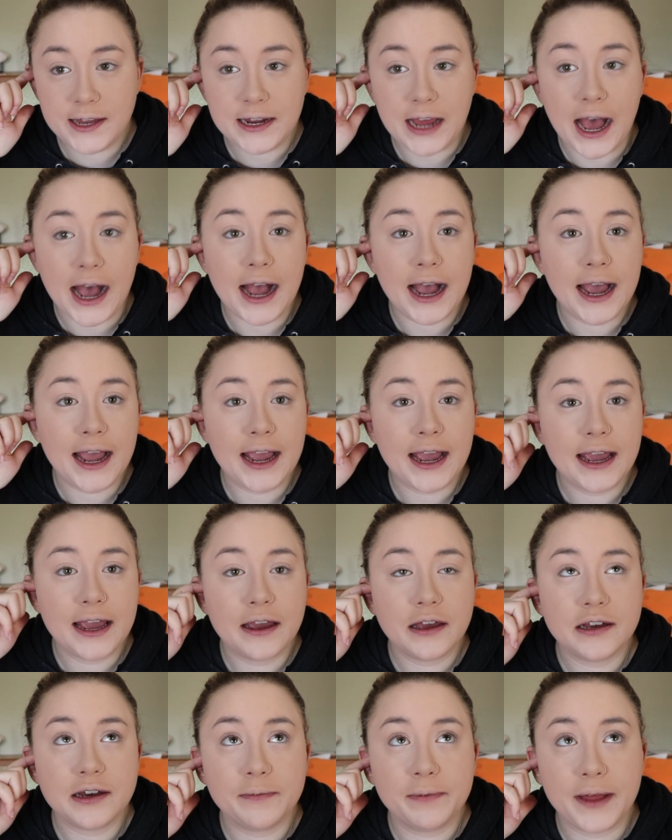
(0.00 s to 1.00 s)

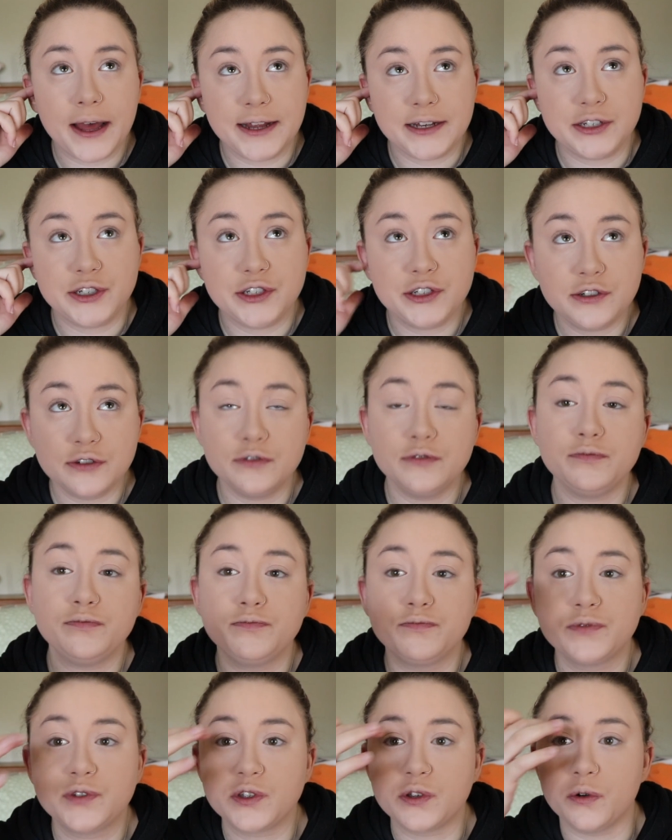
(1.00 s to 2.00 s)
I applied to 2
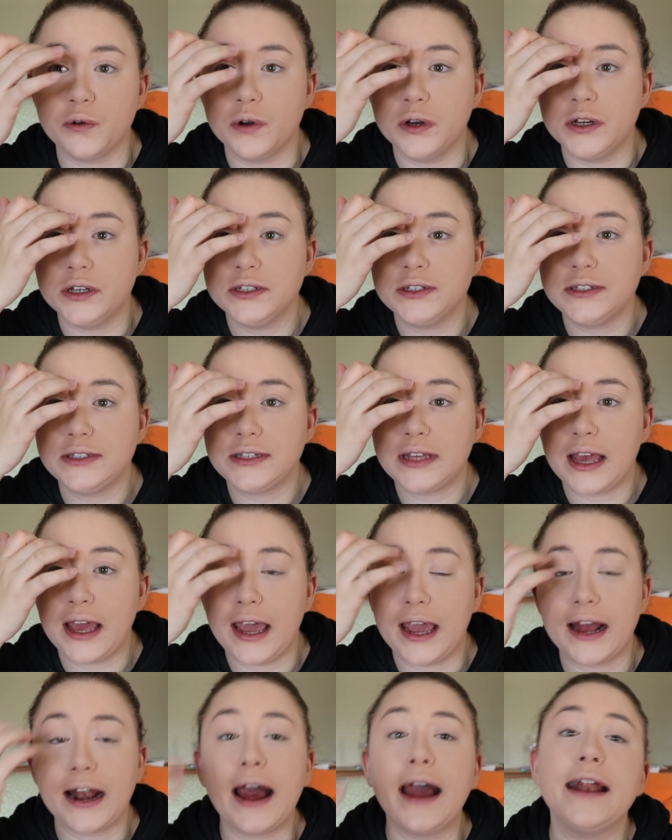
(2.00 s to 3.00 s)
schools
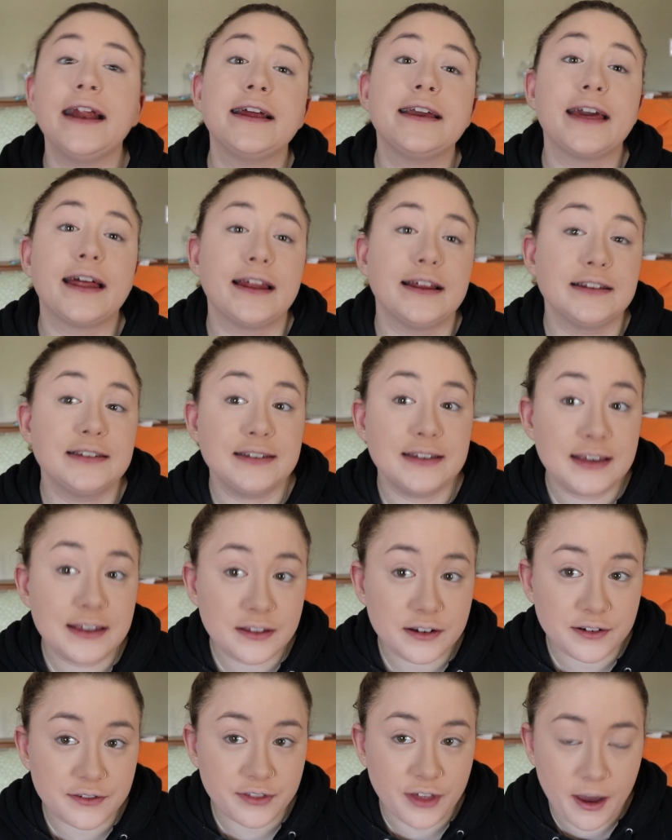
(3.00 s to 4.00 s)
and I didn't get into
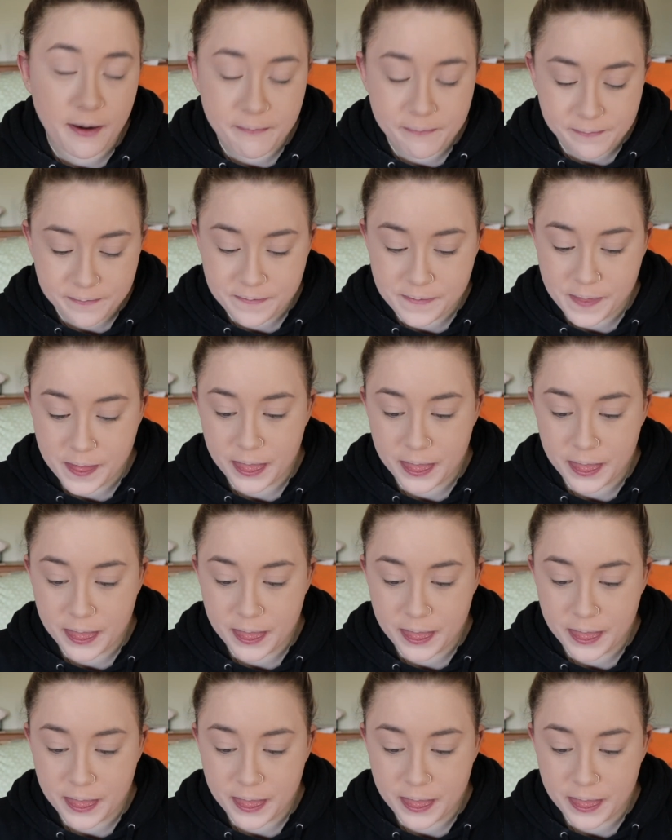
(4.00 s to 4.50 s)
either of them.